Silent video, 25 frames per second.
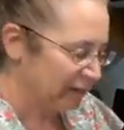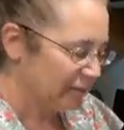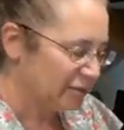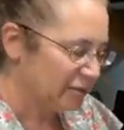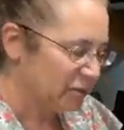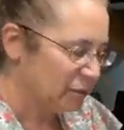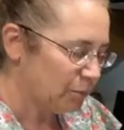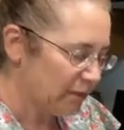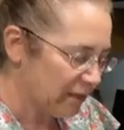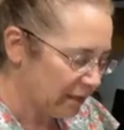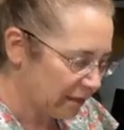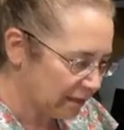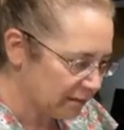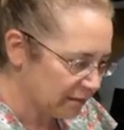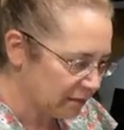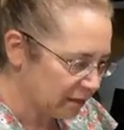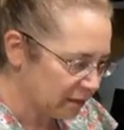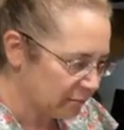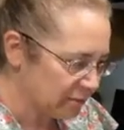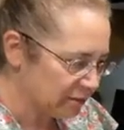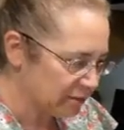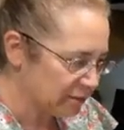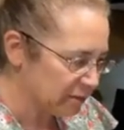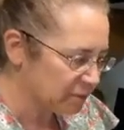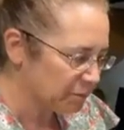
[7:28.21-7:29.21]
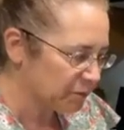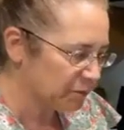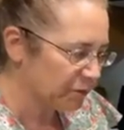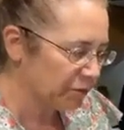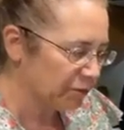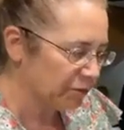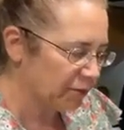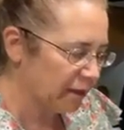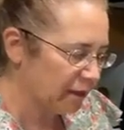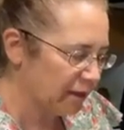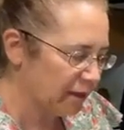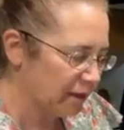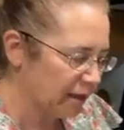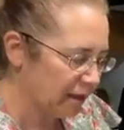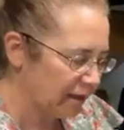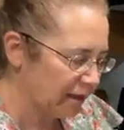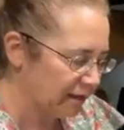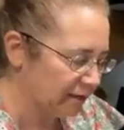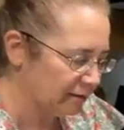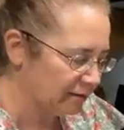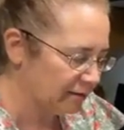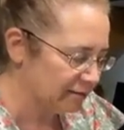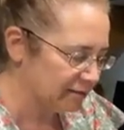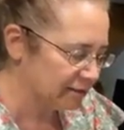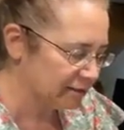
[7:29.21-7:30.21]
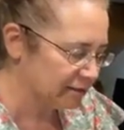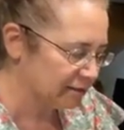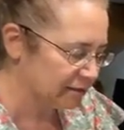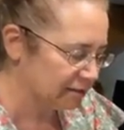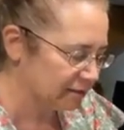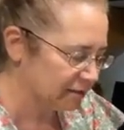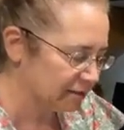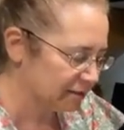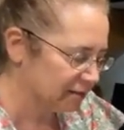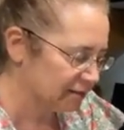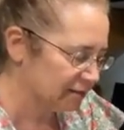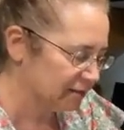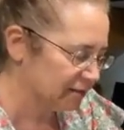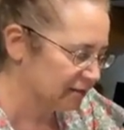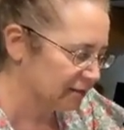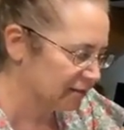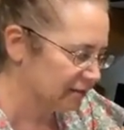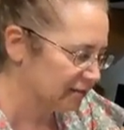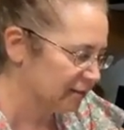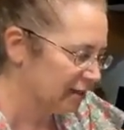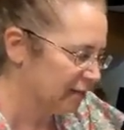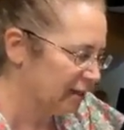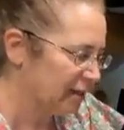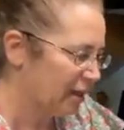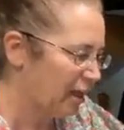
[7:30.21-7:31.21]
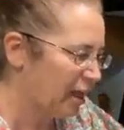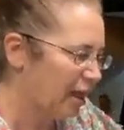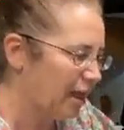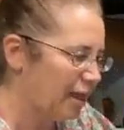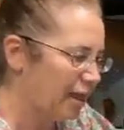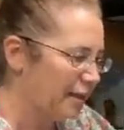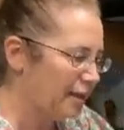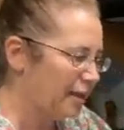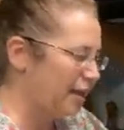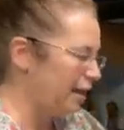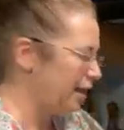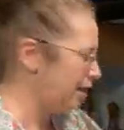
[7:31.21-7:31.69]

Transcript: So we had Thomas's birthday, and I